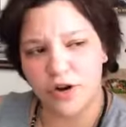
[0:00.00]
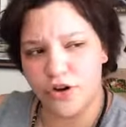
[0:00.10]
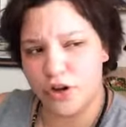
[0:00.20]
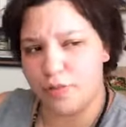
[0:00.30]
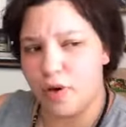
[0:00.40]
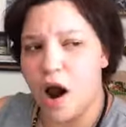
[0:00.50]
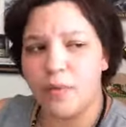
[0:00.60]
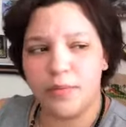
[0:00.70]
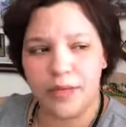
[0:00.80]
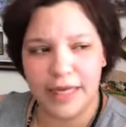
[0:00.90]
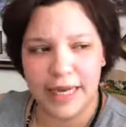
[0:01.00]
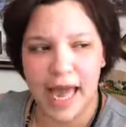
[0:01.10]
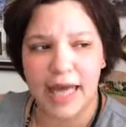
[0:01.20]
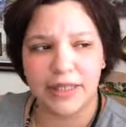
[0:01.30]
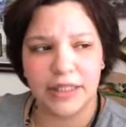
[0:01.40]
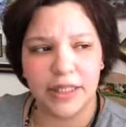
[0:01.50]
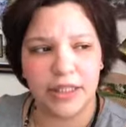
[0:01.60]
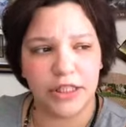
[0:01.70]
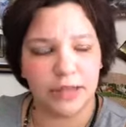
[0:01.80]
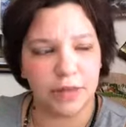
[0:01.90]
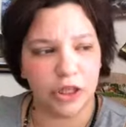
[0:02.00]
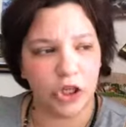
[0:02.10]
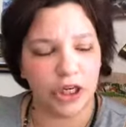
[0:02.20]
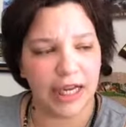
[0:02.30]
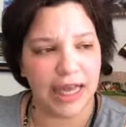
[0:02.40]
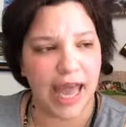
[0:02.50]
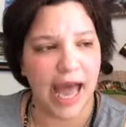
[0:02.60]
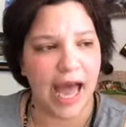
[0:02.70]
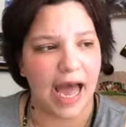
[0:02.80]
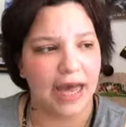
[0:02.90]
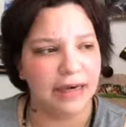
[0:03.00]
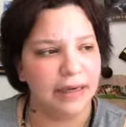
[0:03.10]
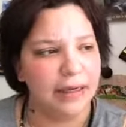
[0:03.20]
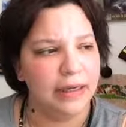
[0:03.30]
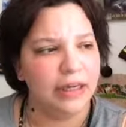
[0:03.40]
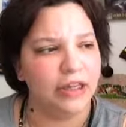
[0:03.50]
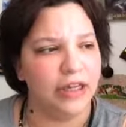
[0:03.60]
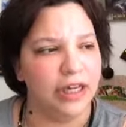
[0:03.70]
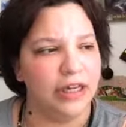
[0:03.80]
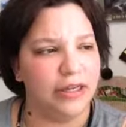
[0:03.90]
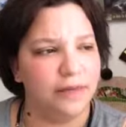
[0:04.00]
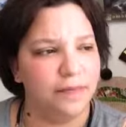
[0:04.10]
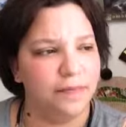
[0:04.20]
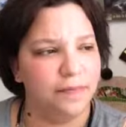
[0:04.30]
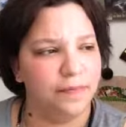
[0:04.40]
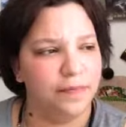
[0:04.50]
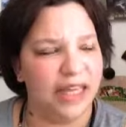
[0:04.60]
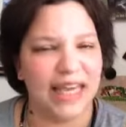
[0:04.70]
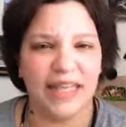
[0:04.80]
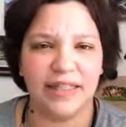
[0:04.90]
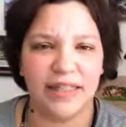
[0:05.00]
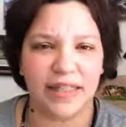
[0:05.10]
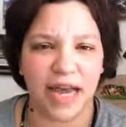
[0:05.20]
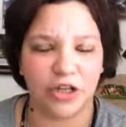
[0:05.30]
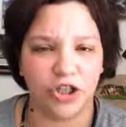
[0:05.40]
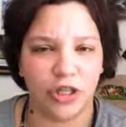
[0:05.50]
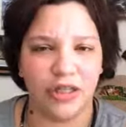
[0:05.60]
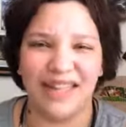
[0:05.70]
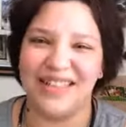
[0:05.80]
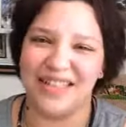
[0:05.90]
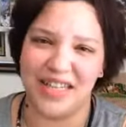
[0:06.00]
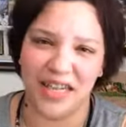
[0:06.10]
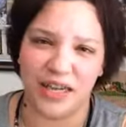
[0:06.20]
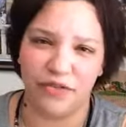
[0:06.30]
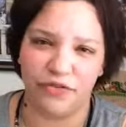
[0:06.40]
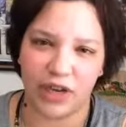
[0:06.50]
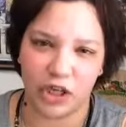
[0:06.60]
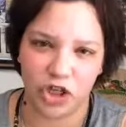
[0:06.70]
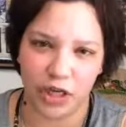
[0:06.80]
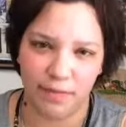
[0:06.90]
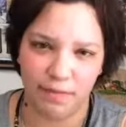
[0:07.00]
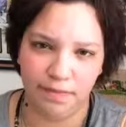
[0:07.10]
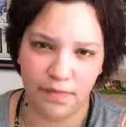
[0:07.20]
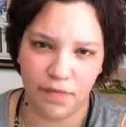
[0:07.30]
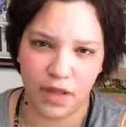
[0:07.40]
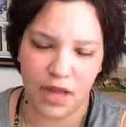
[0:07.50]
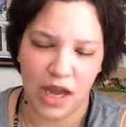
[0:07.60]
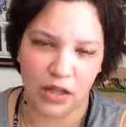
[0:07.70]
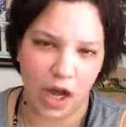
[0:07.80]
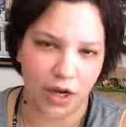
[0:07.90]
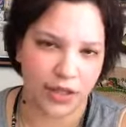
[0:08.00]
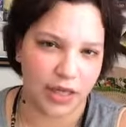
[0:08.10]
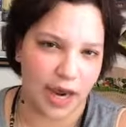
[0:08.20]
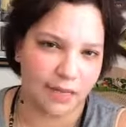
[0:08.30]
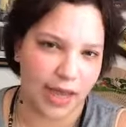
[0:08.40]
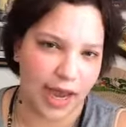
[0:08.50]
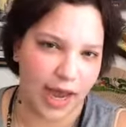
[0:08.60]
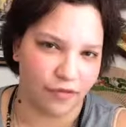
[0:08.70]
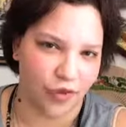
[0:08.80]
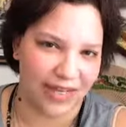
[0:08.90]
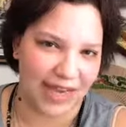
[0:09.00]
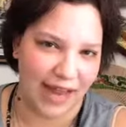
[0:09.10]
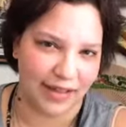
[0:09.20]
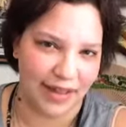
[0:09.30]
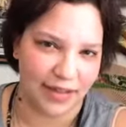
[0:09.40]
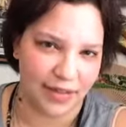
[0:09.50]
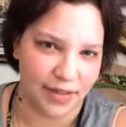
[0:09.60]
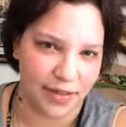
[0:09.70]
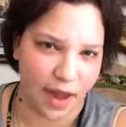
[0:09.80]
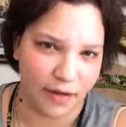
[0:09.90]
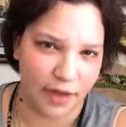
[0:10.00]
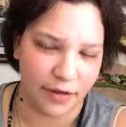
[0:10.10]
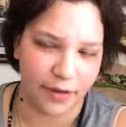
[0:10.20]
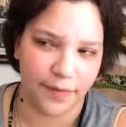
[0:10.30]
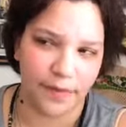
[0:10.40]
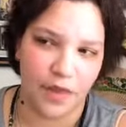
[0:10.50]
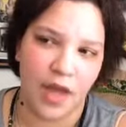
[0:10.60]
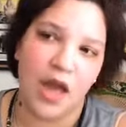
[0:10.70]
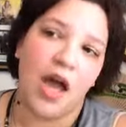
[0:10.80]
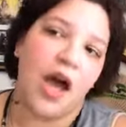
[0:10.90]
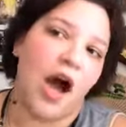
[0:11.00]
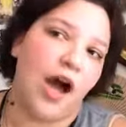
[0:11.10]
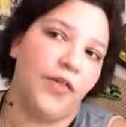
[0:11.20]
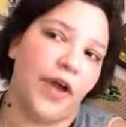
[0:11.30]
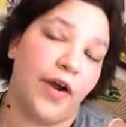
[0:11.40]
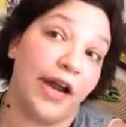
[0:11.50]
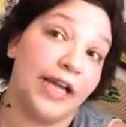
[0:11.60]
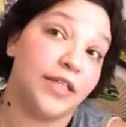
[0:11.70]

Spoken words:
you could probably get is to be looking at the kids section, like the teen fiction. A lot of the time they have retellings of it. There are